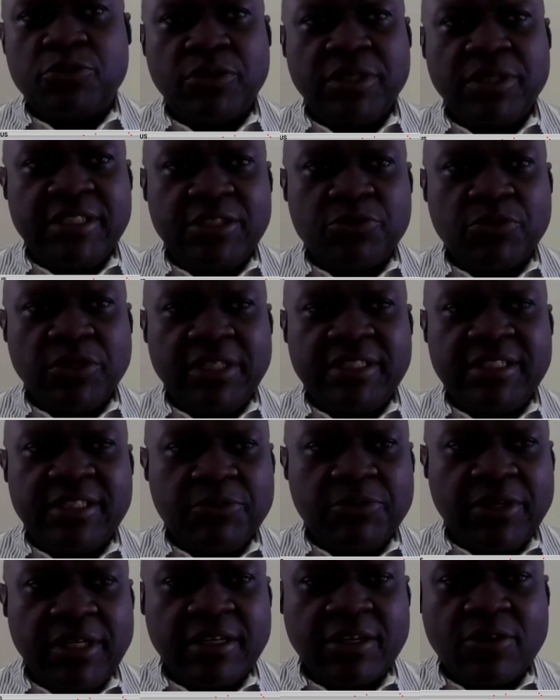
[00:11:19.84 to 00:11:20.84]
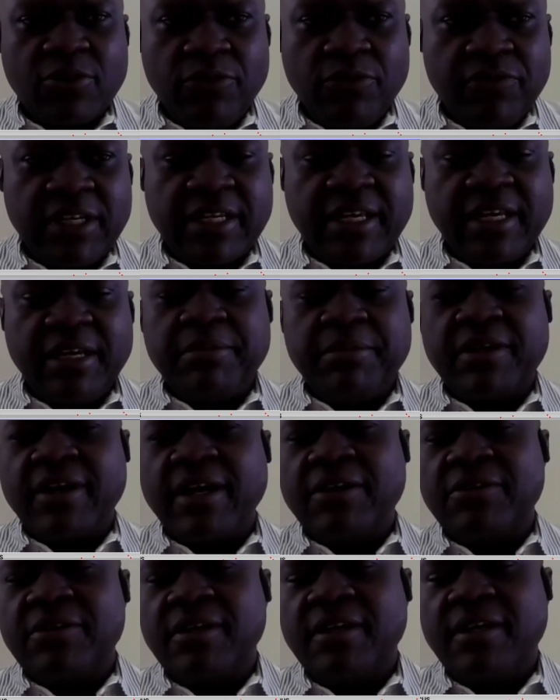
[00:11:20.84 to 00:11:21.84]
2020 when COVID came
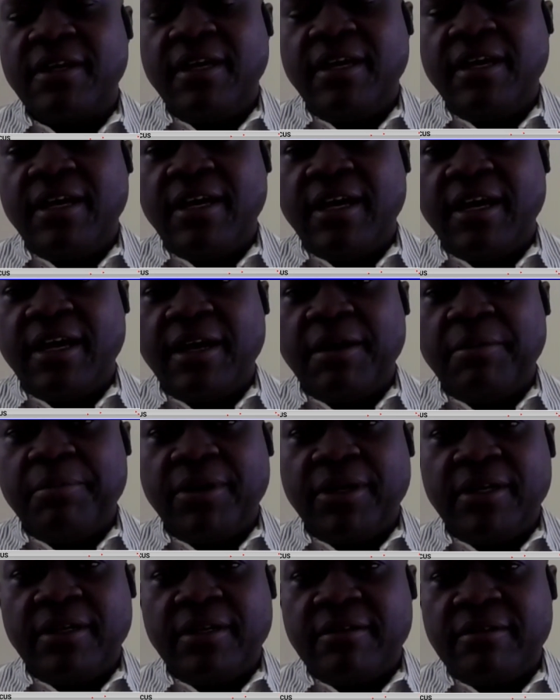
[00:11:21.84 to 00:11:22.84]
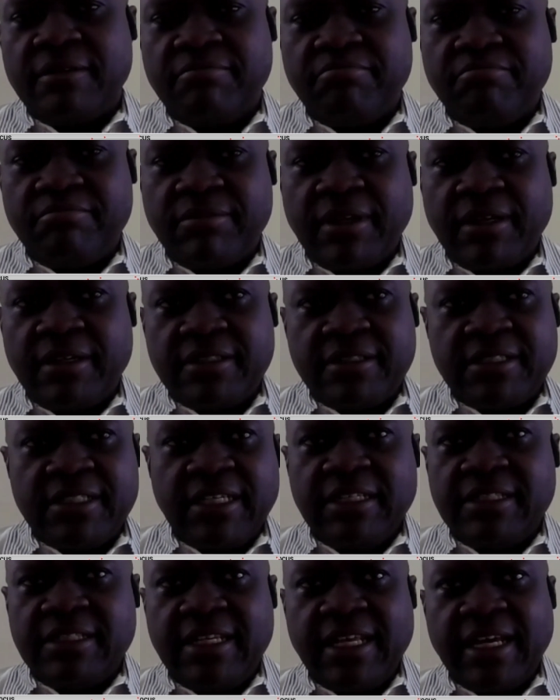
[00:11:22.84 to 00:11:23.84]
around. But
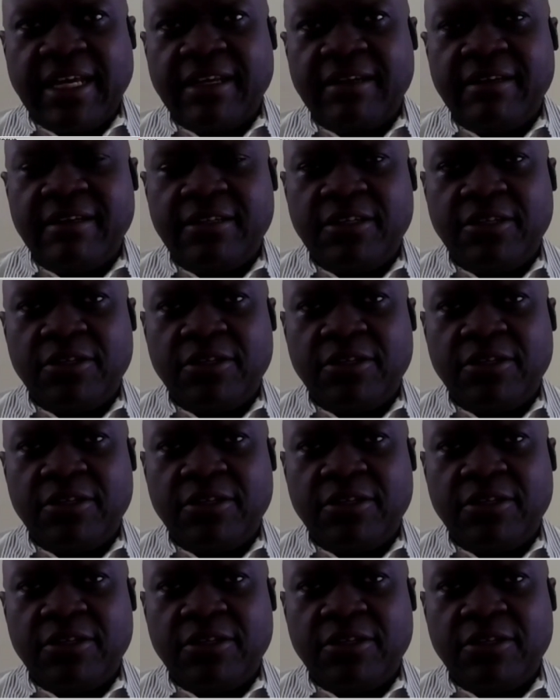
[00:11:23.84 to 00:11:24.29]
since then,